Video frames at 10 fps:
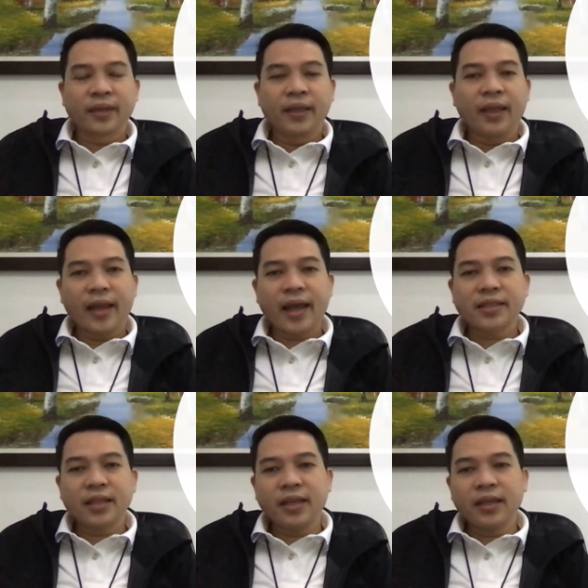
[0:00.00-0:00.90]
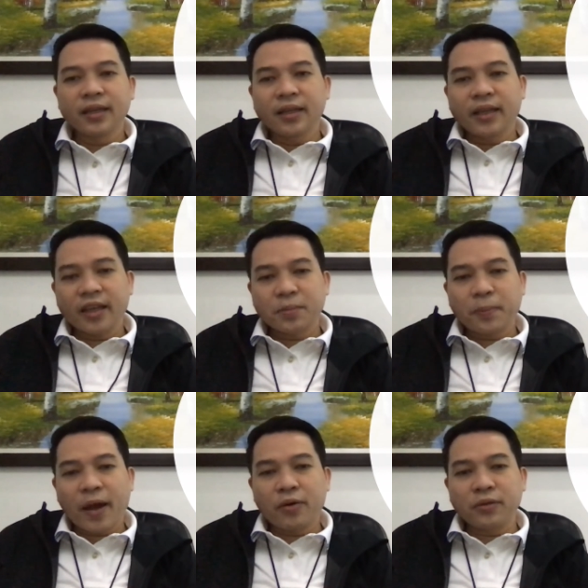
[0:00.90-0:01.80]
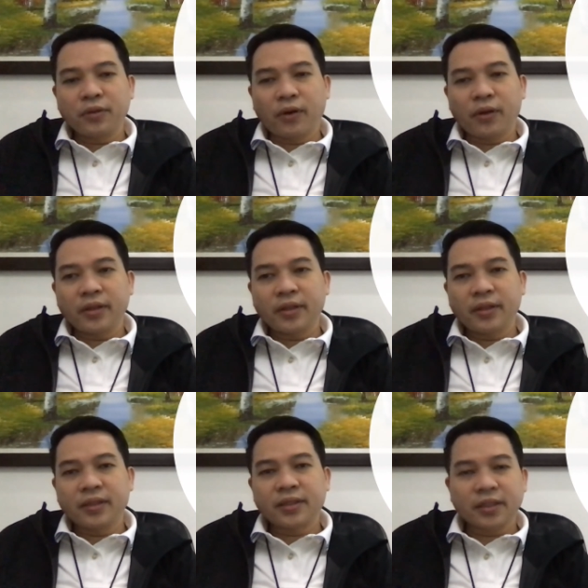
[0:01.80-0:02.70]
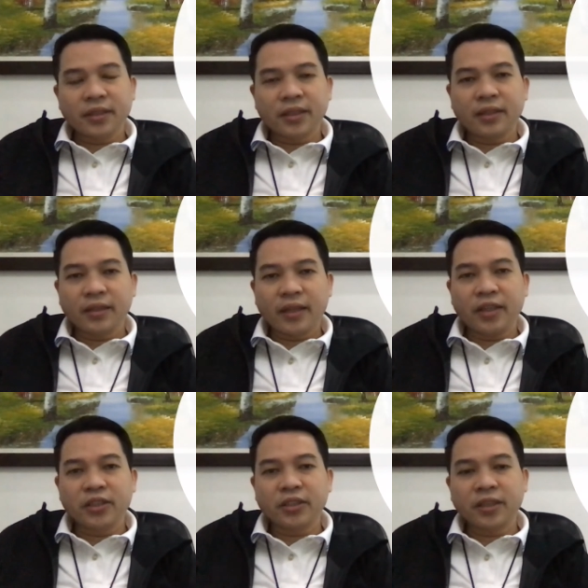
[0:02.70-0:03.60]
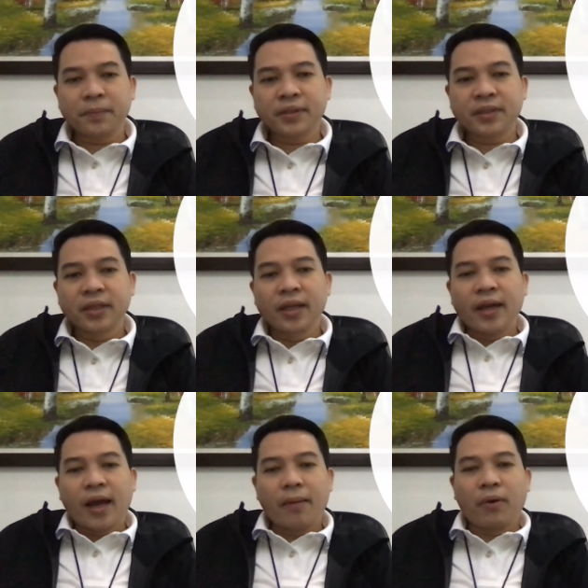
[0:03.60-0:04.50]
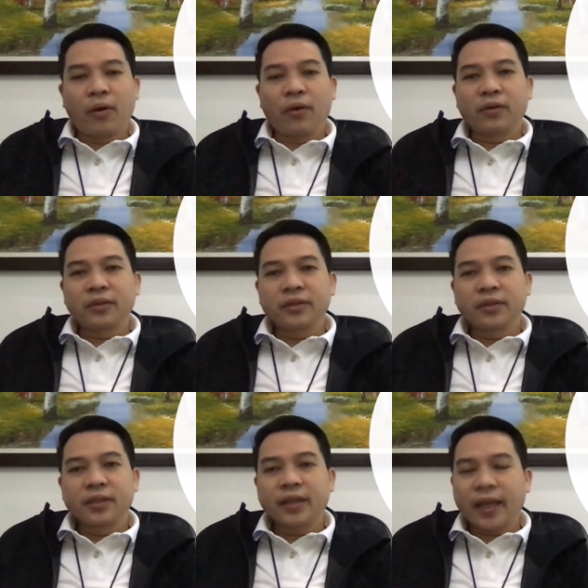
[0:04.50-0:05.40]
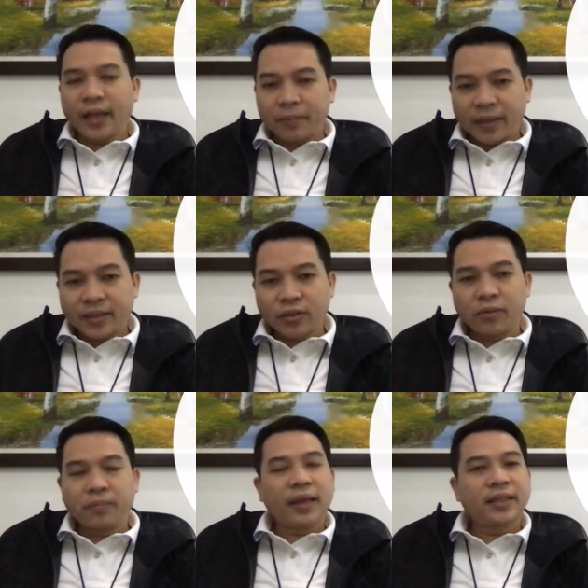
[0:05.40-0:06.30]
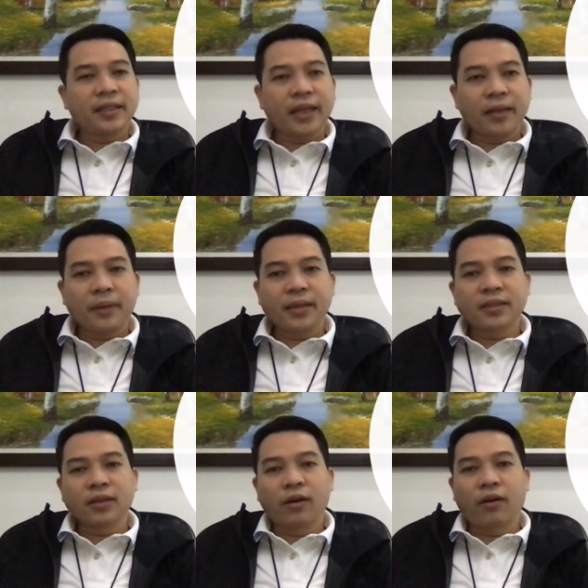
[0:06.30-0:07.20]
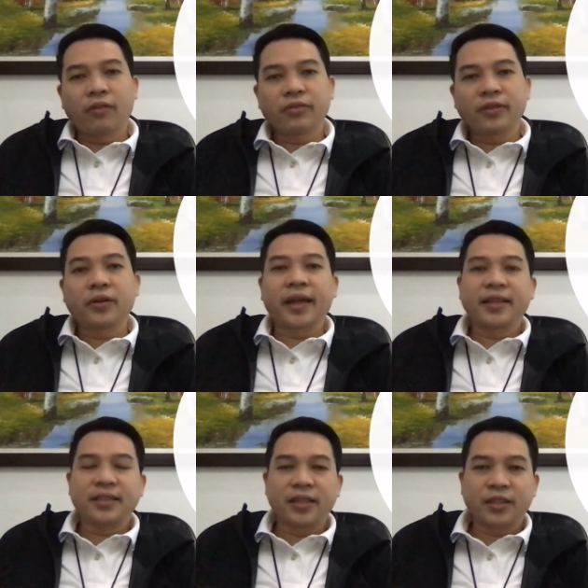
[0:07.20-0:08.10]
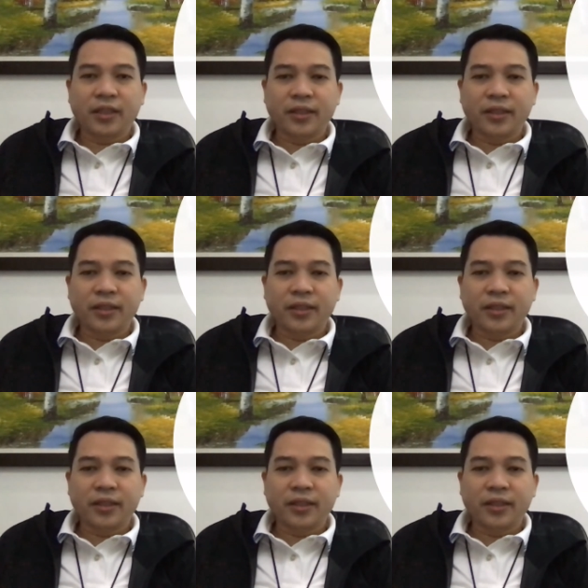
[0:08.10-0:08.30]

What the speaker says: And lastly, expound on the certain relationships among the elements or basic elements of the organization.